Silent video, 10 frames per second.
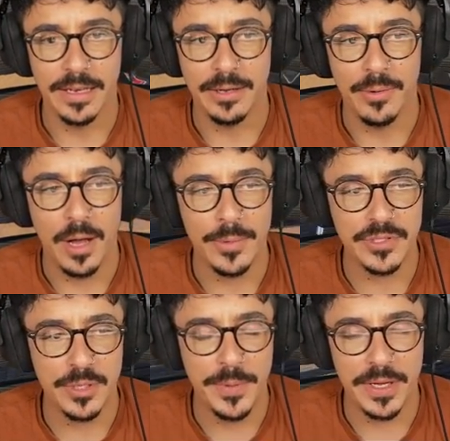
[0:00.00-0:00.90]
No, I was
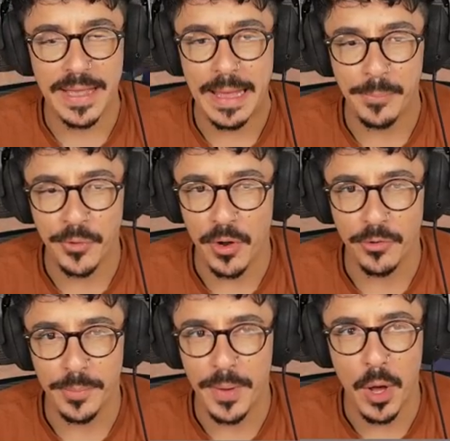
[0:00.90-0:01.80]
going to put a camera
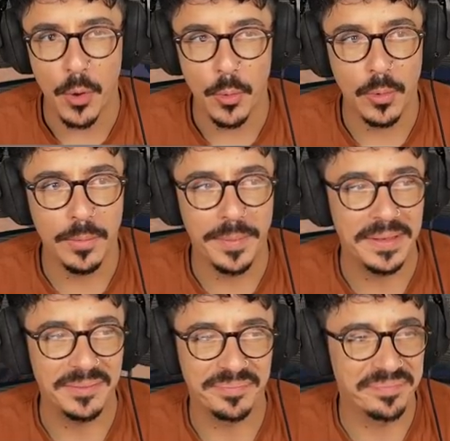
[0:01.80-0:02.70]
on a pole,
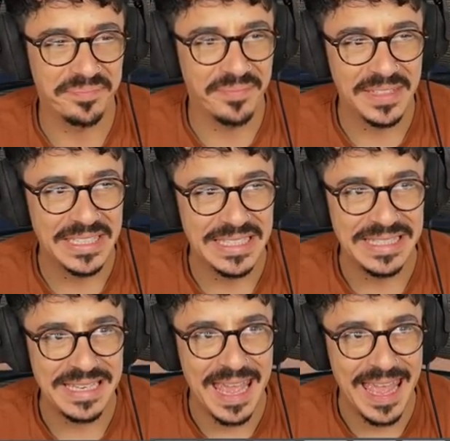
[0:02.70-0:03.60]
but
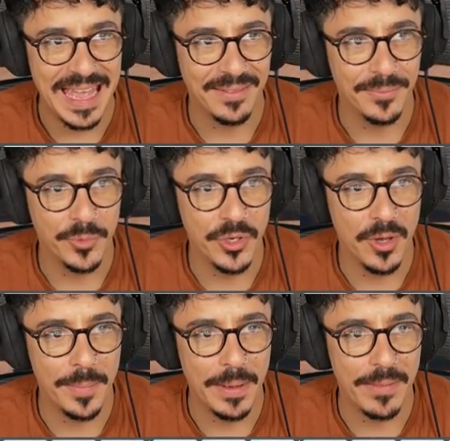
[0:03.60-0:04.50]
nah, we're
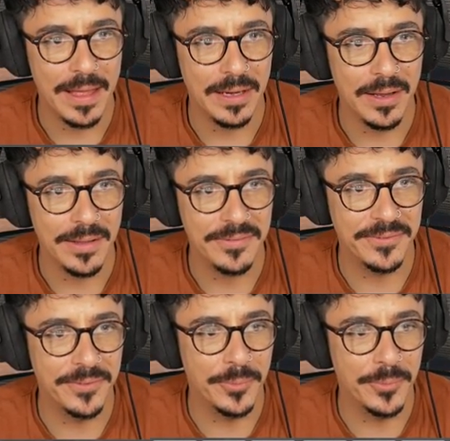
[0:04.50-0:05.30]
not about that life.